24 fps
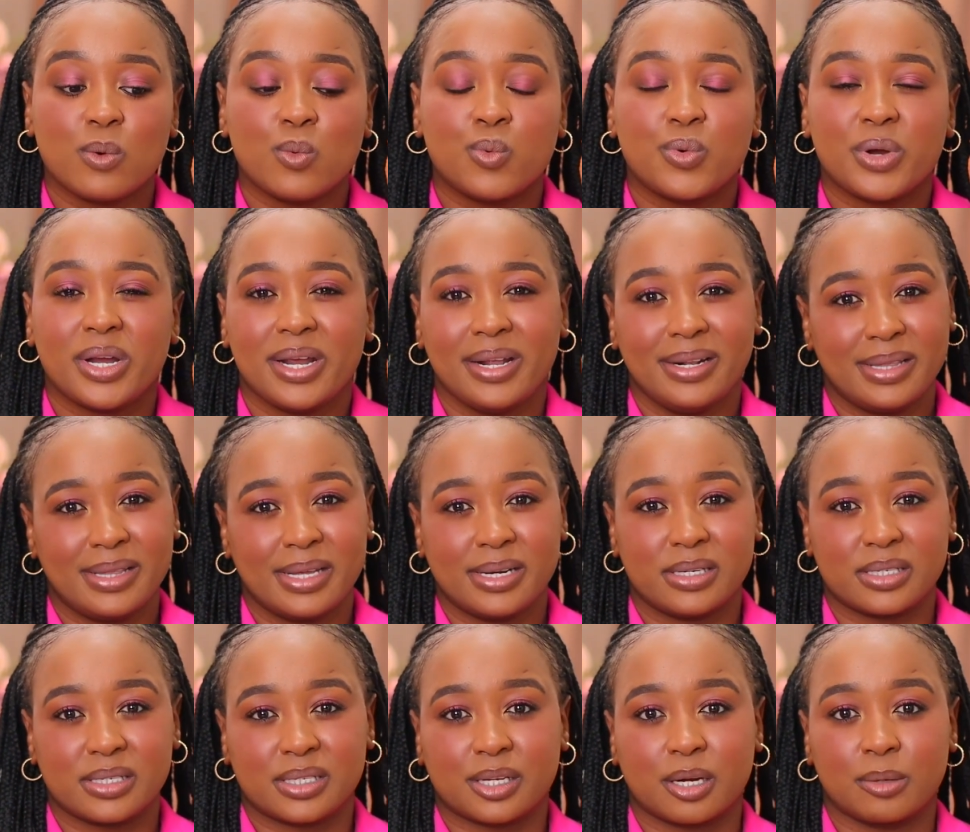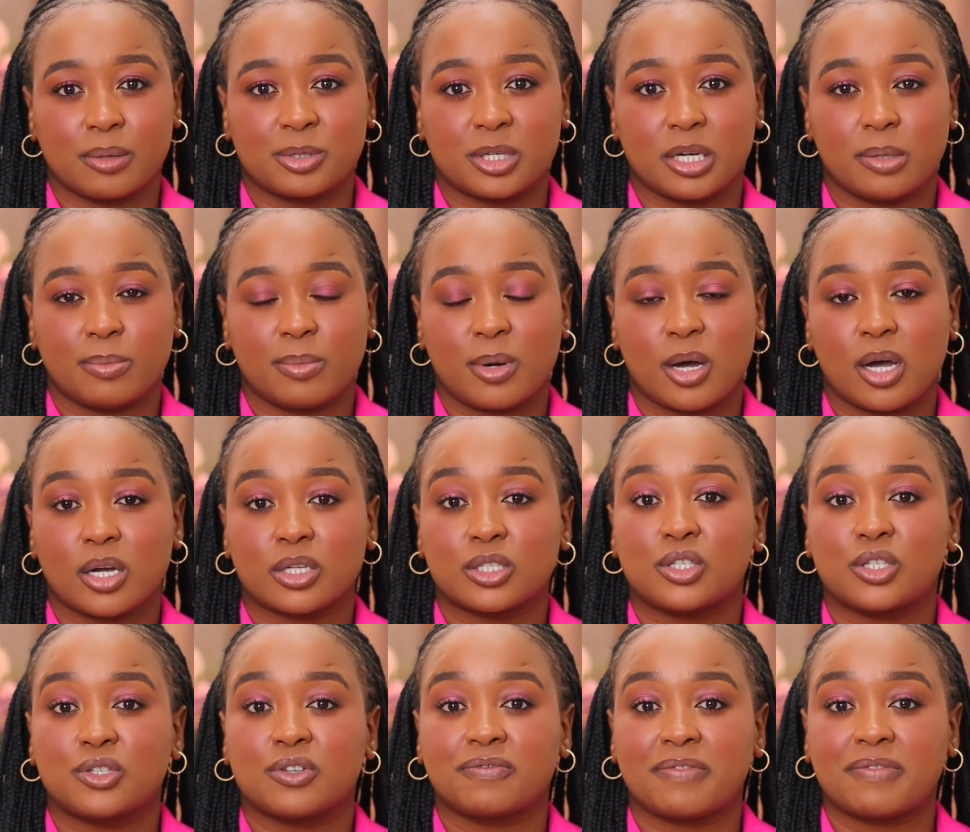Read the description
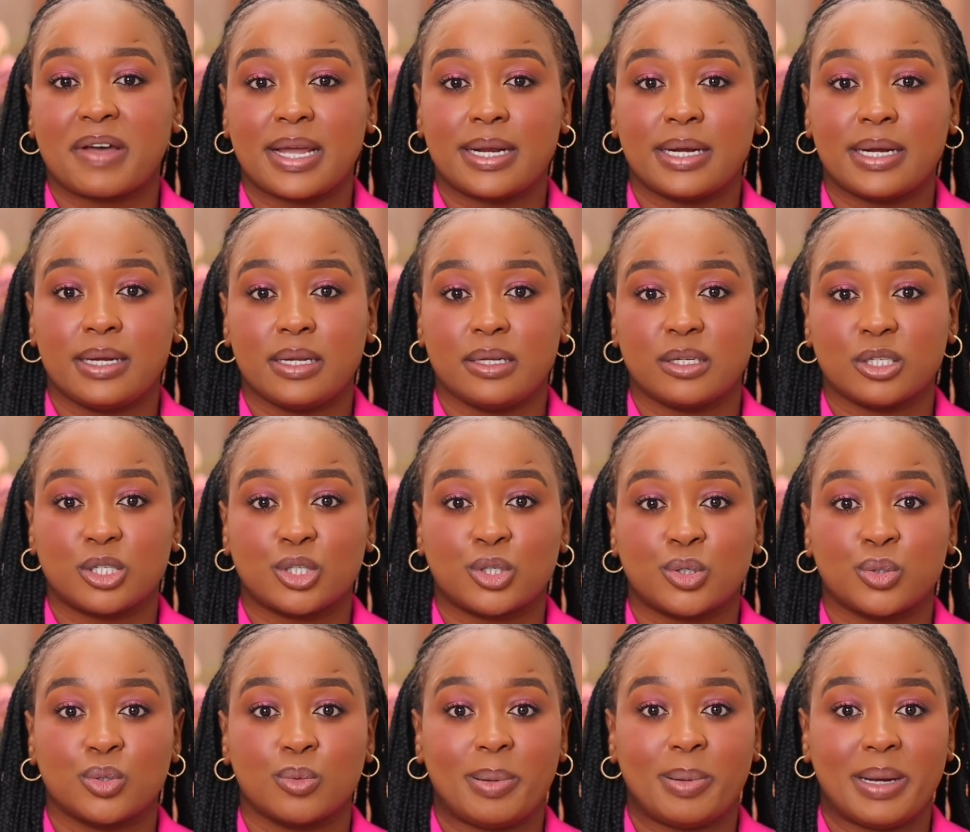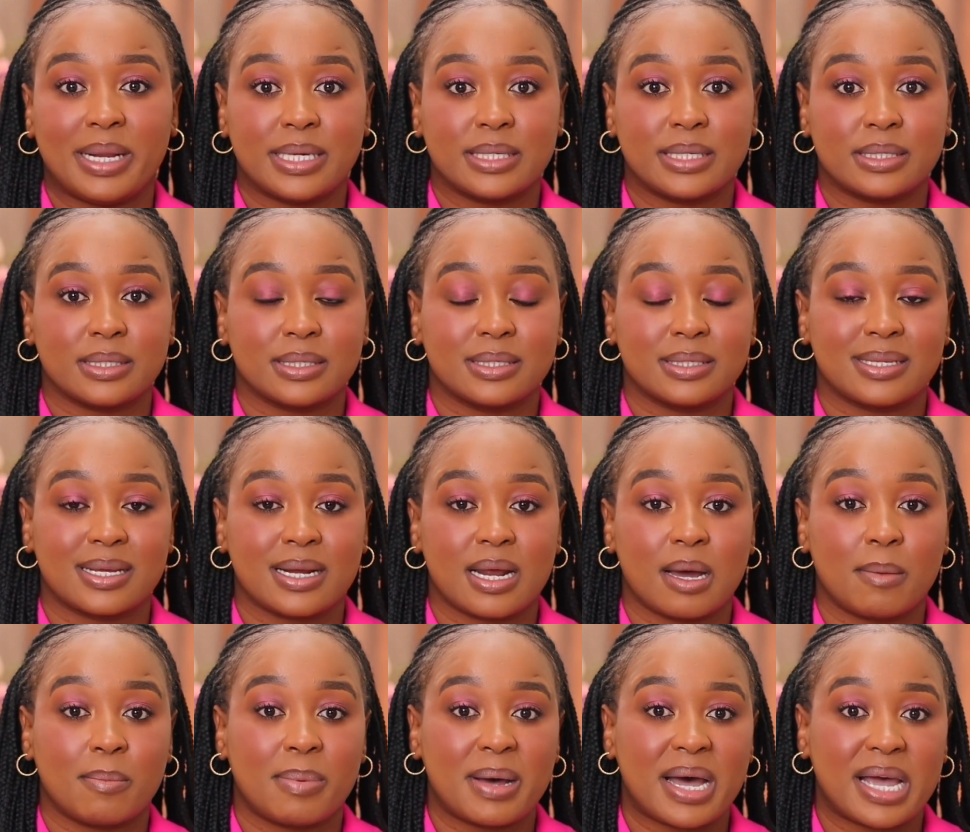box to find links to places that
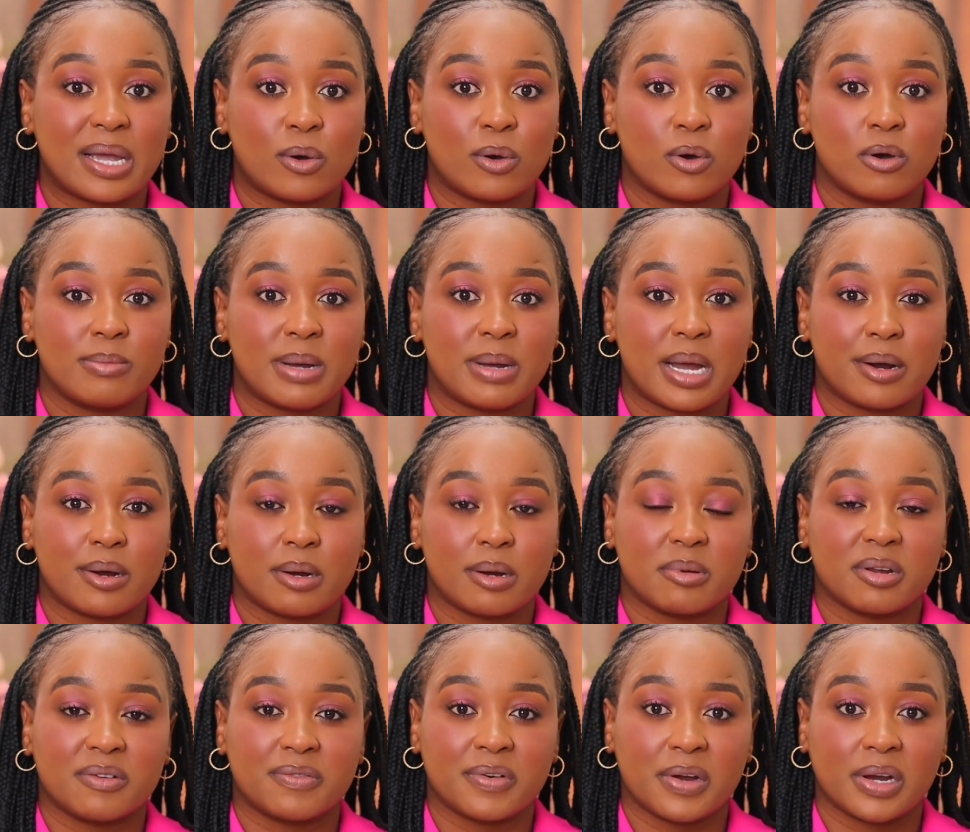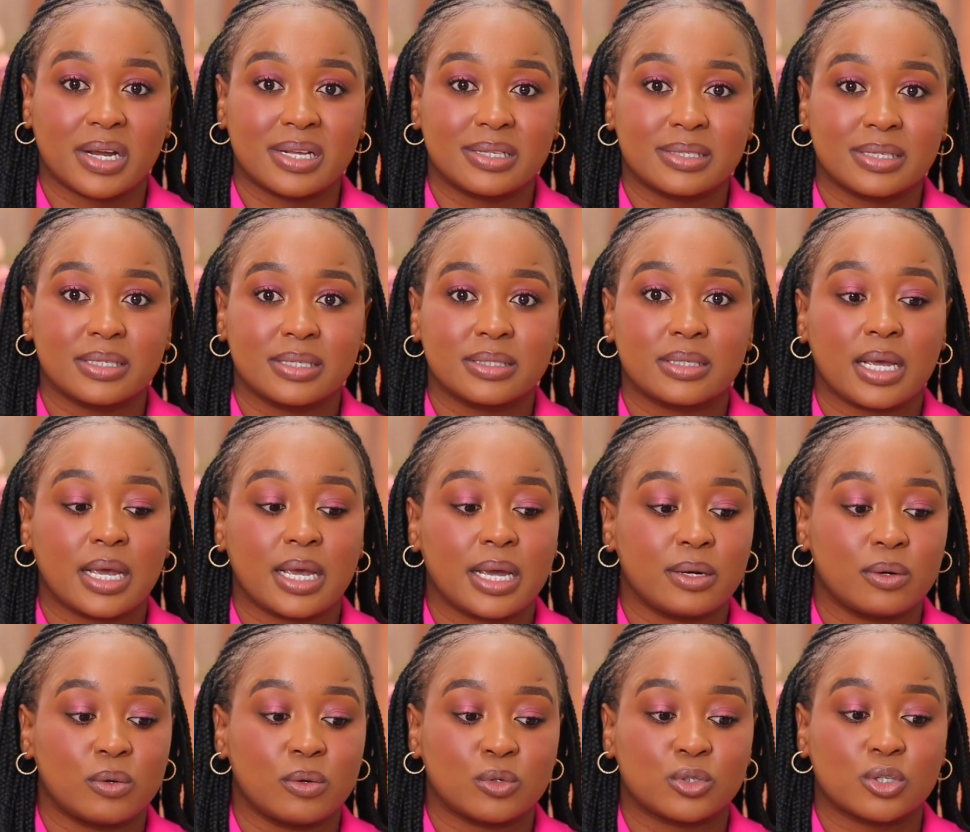I buy all my Arabic fragrances
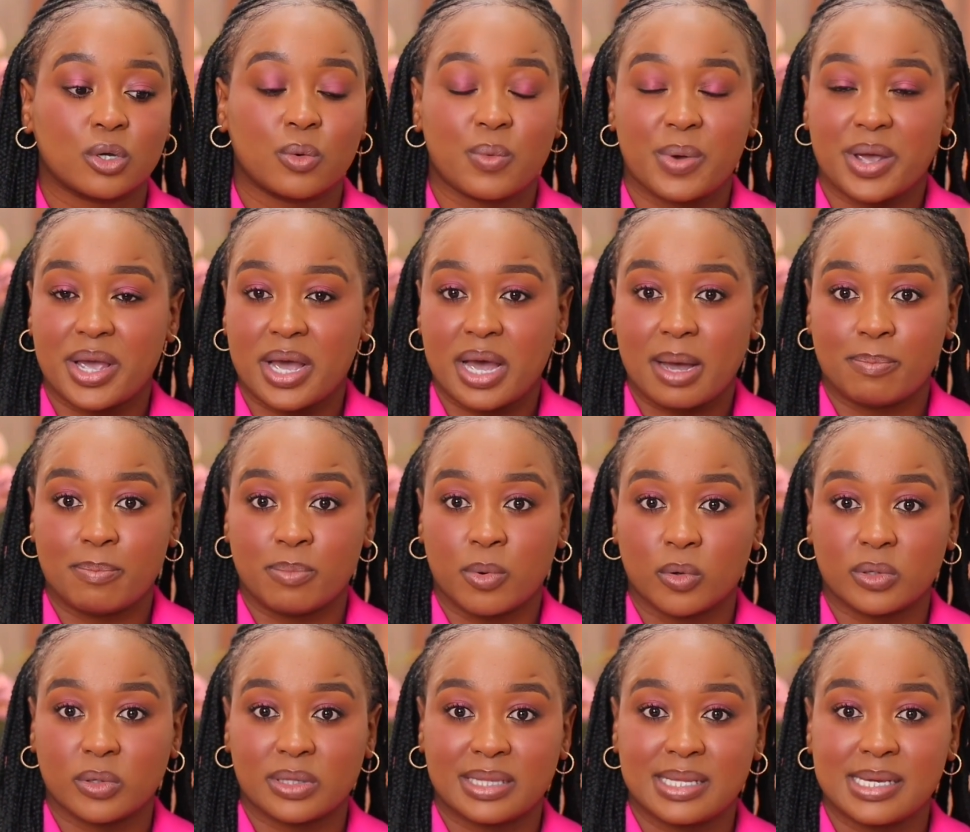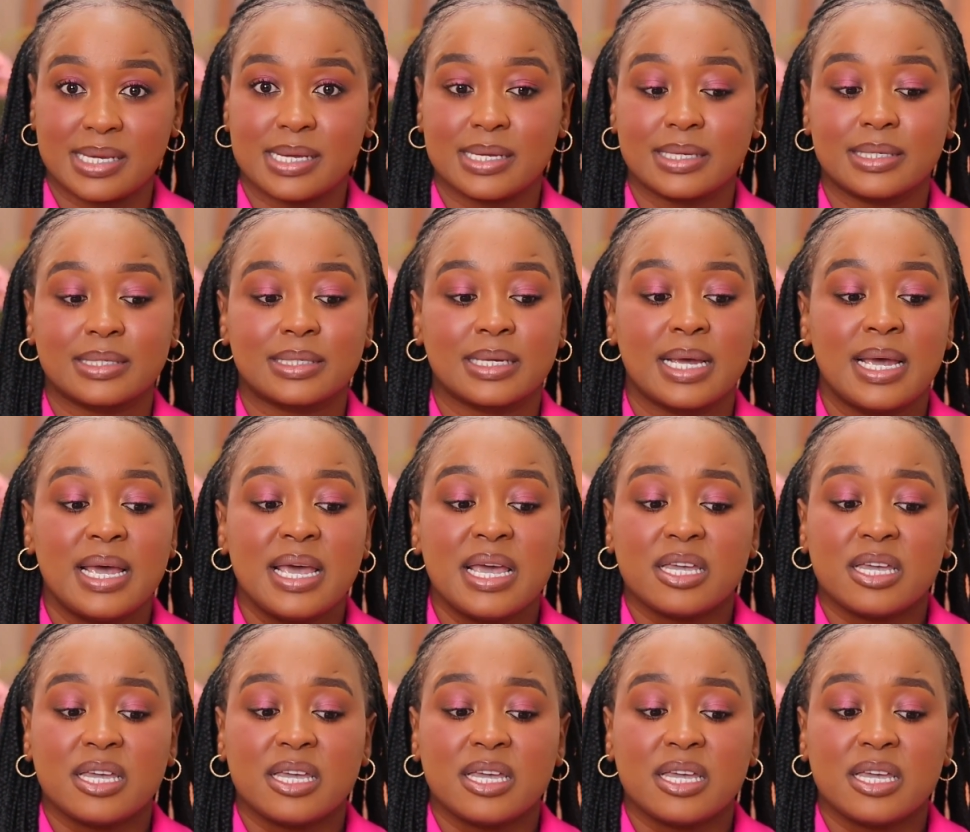and also where I bought these.